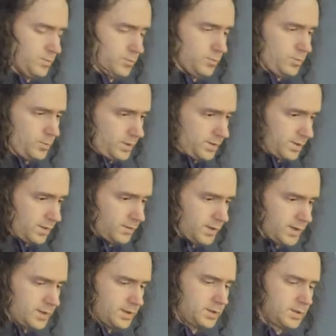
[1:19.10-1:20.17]
where it's
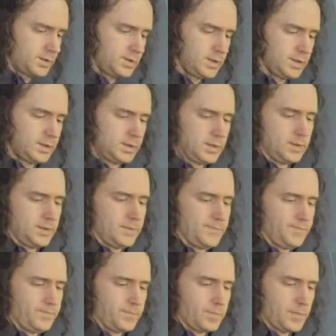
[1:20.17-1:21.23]
overhanging,
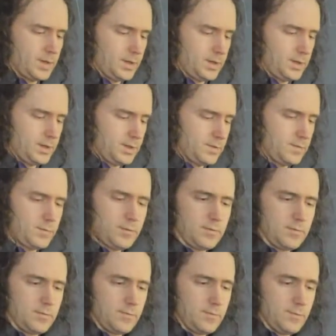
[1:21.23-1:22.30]
and
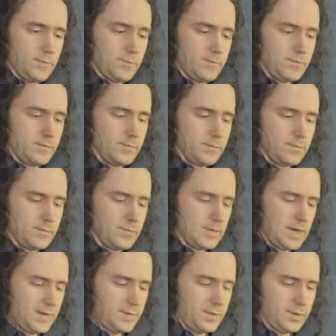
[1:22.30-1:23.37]

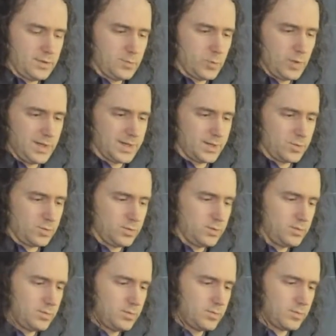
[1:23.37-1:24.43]
at this weird
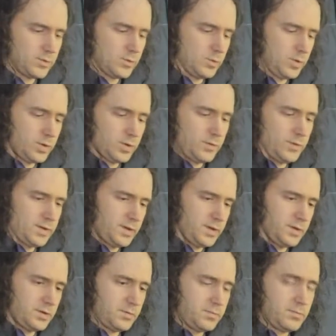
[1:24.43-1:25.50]
angle to work on this
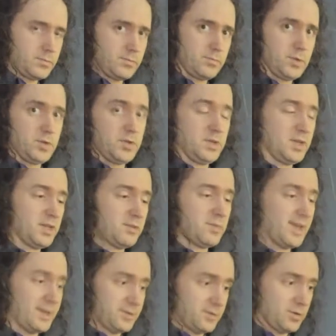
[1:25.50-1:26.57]
end, because it lets me
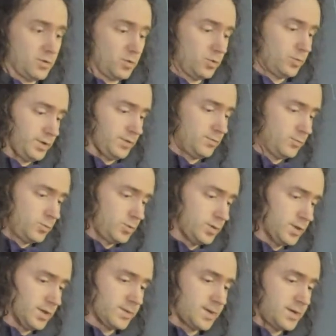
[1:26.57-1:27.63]
get to the whole piece of wood,
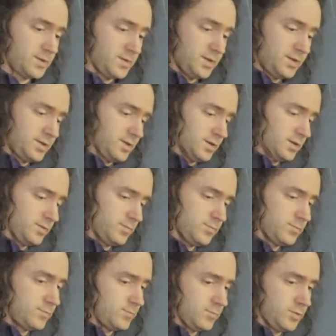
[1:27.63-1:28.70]
it lets me get to this side
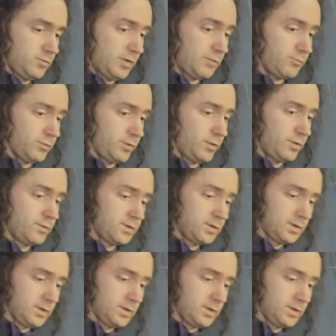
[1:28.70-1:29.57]
to reference off.